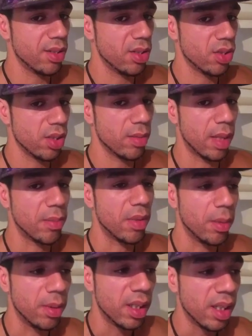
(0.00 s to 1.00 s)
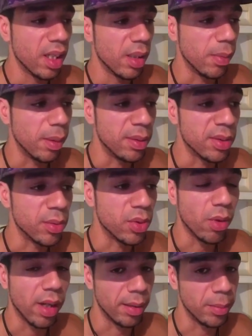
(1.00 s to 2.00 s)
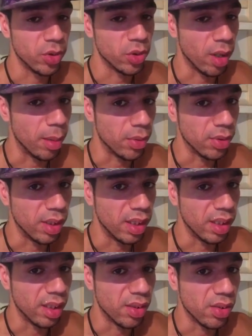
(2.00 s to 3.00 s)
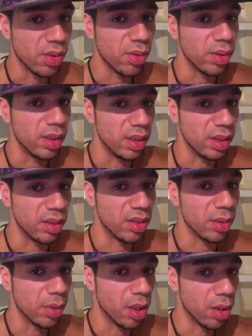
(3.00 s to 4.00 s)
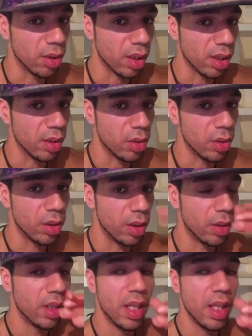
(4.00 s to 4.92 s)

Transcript: shit, like maybe some scrambled eggs in some coconut oil,